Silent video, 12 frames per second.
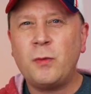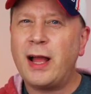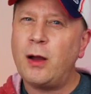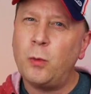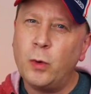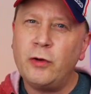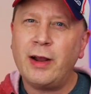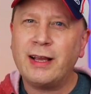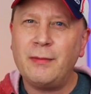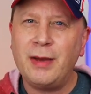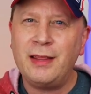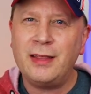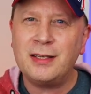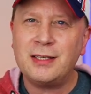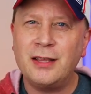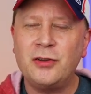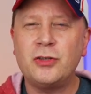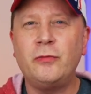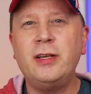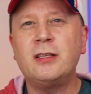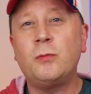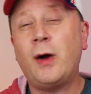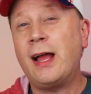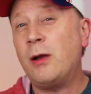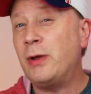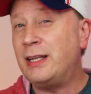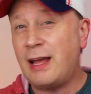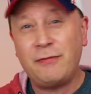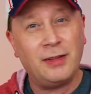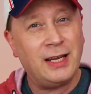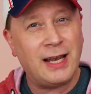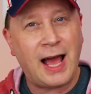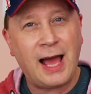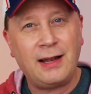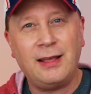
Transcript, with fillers: why I would recommend this and there's a reason why I would definitely not.